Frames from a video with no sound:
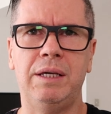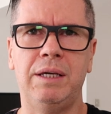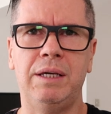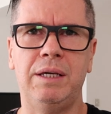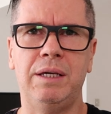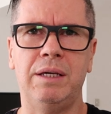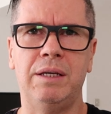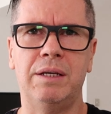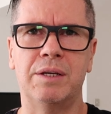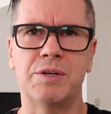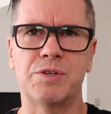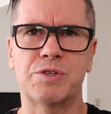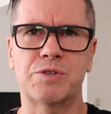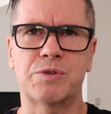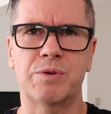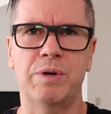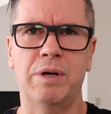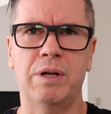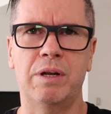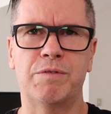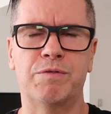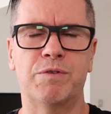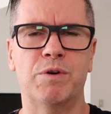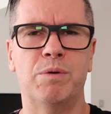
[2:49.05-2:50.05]
in
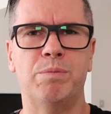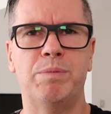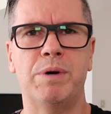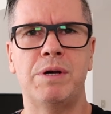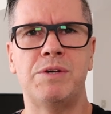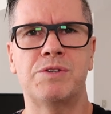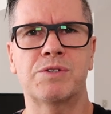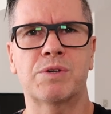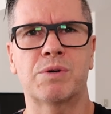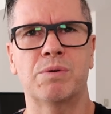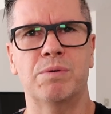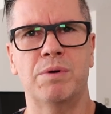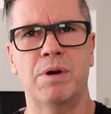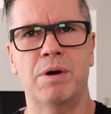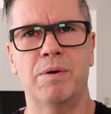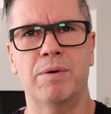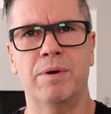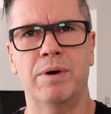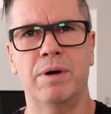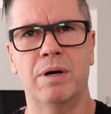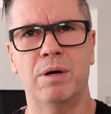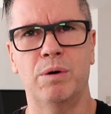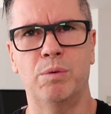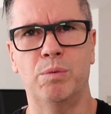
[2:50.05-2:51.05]
Australia for a base
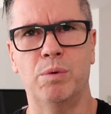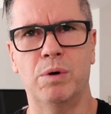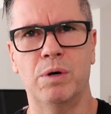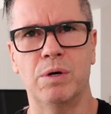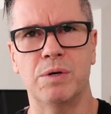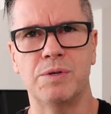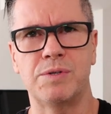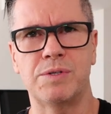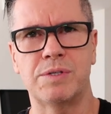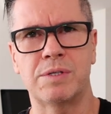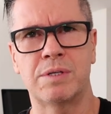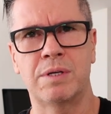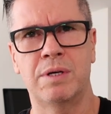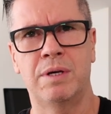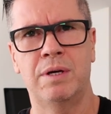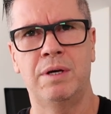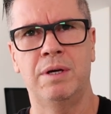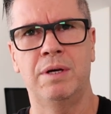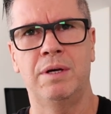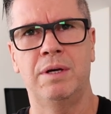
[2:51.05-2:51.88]
Carrera was,